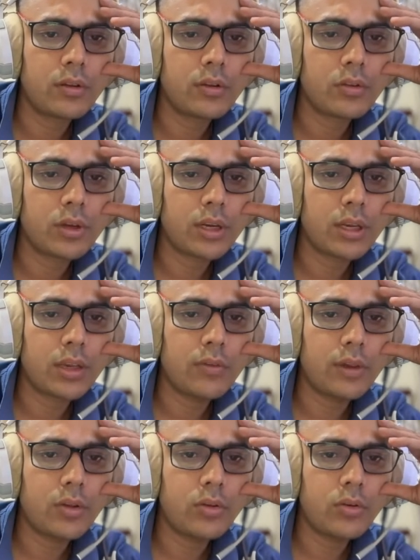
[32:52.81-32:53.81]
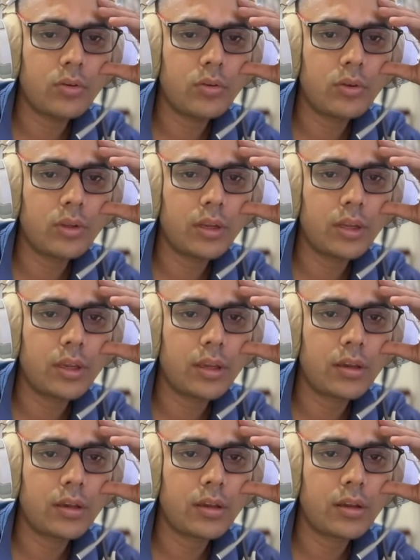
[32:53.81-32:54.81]
So if I goes over
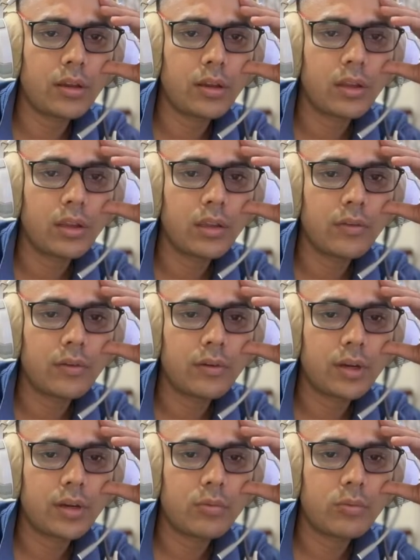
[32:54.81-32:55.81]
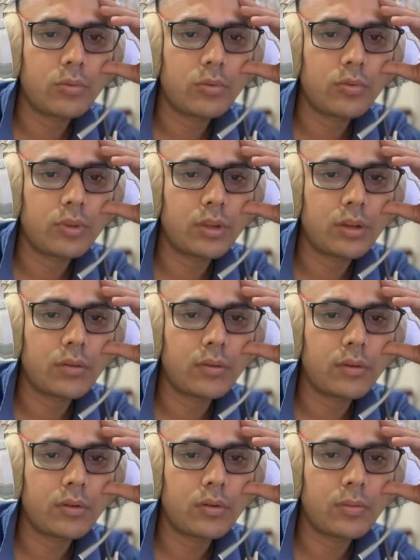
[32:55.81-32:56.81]
here, if we try to push, then I will
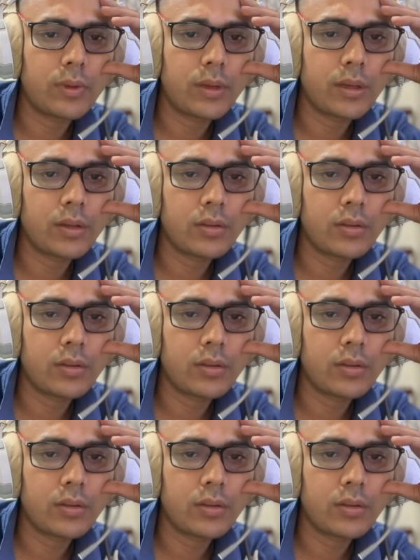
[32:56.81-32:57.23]
go back.